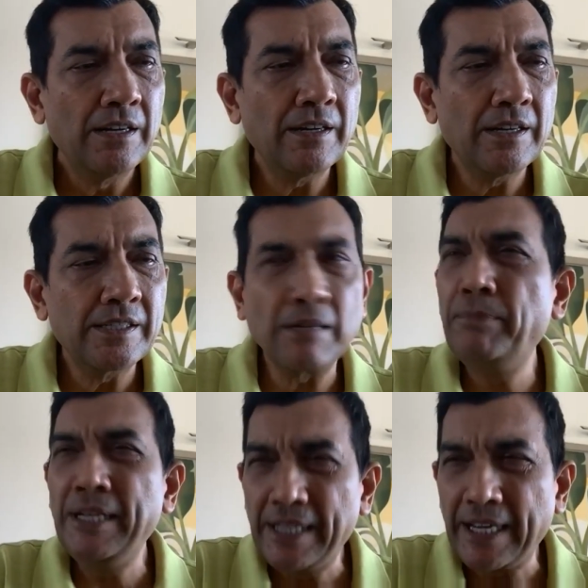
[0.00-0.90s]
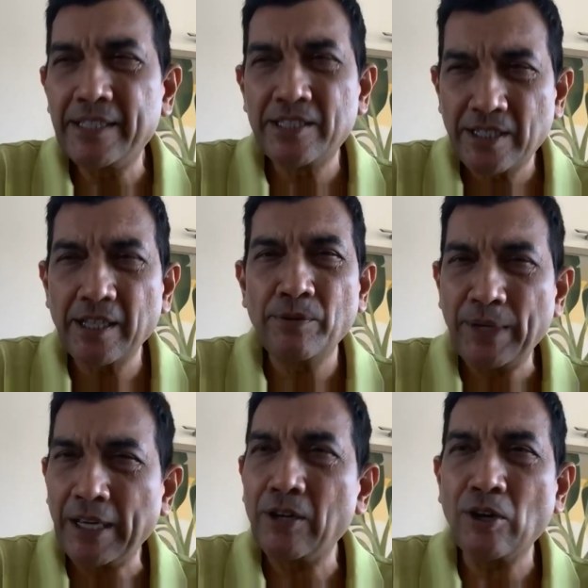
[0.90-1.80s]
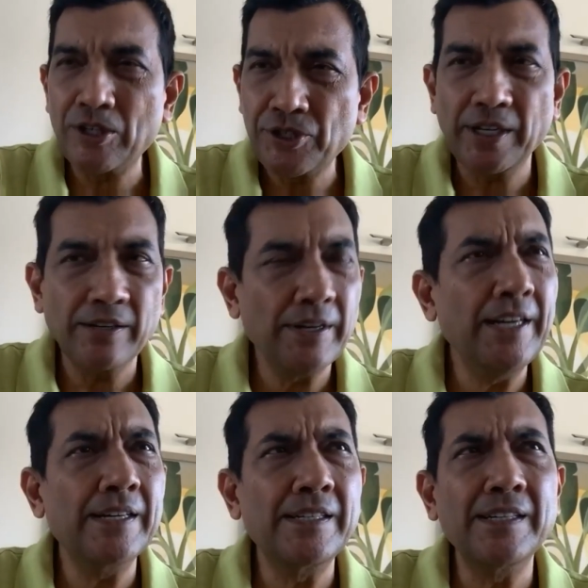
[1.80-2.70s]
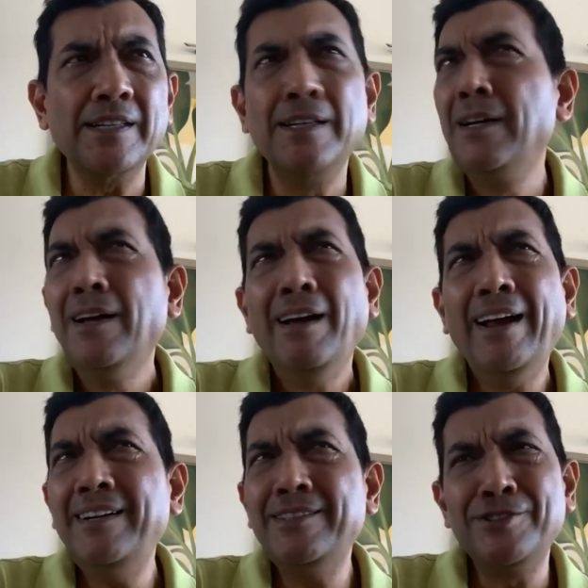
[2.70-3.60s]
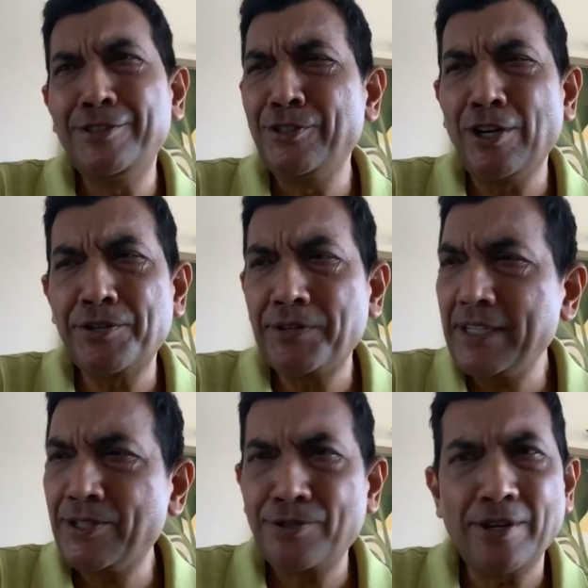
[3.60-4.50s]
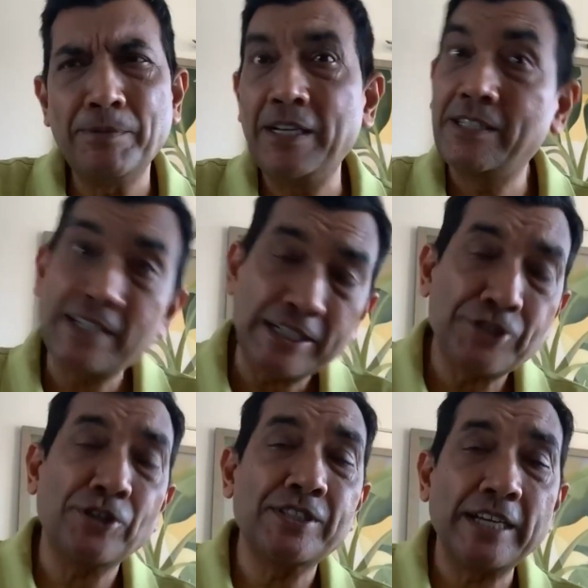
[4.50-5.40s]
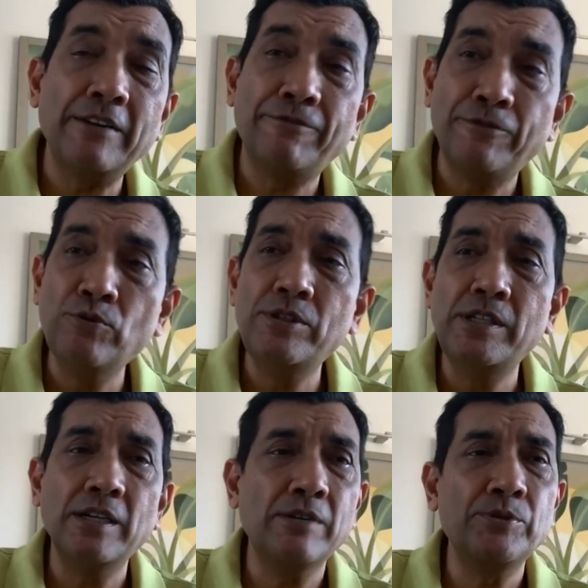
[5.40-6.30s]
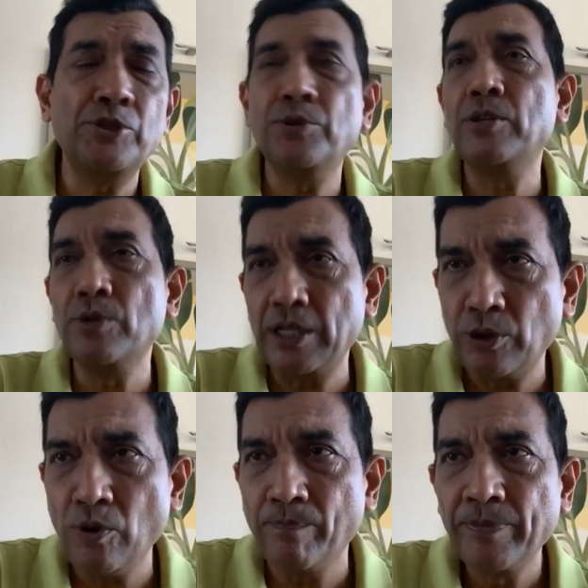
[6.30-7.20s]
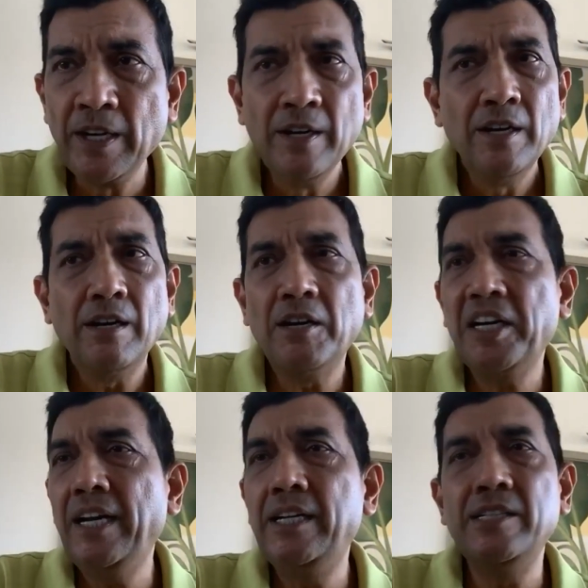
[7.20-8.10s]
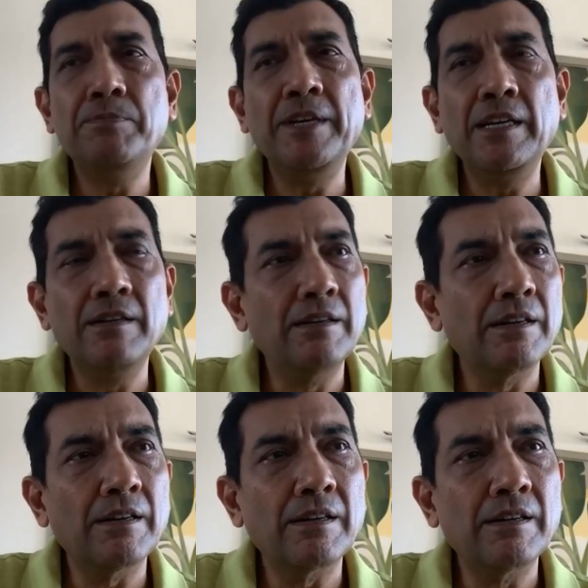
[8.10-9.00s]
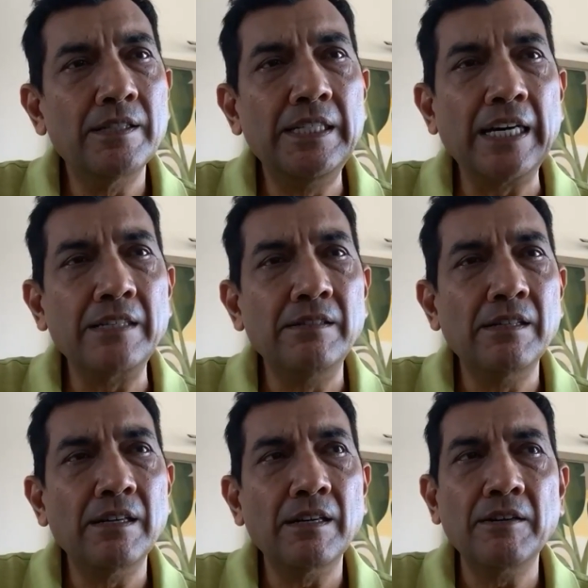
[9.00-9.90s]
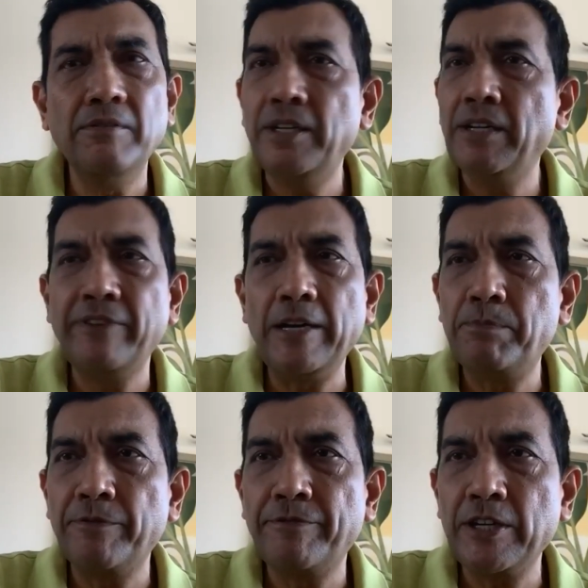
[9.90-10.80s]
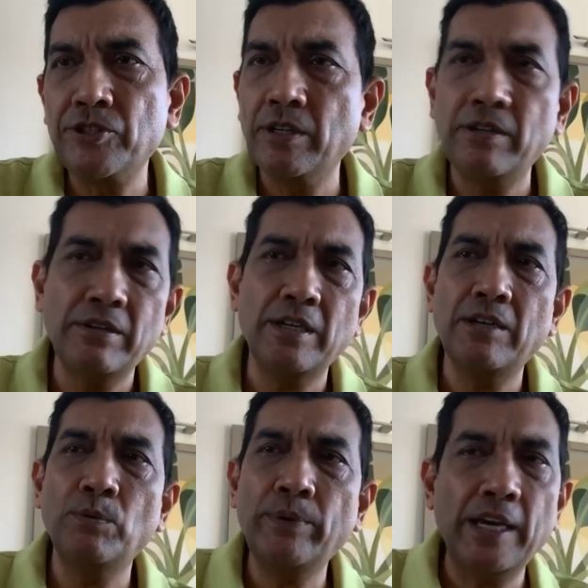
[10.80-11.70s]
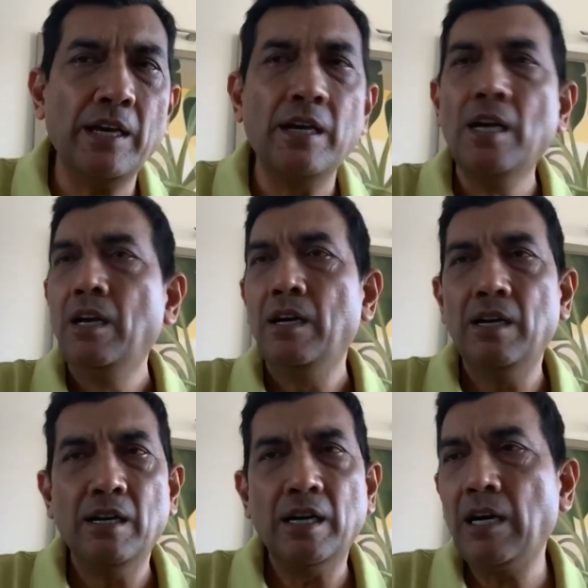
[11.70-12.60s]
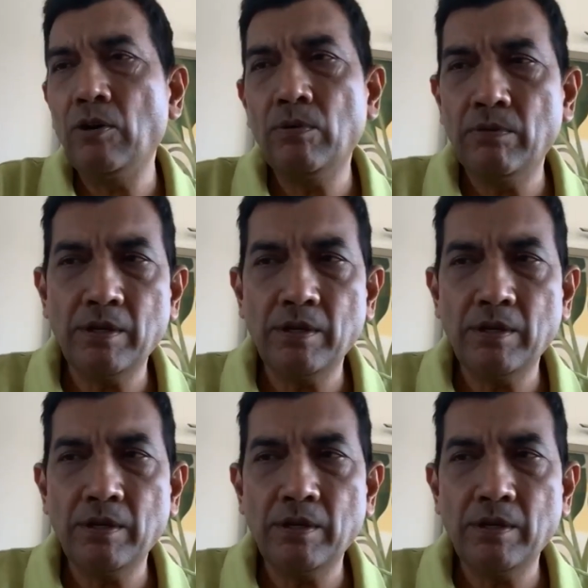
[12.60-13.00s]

uh, some meal kits uh, we are launching, right? Uh, and it's it's not restaurant, but it's restaurant style food which you can cook at home. it is being done in a very professional way. how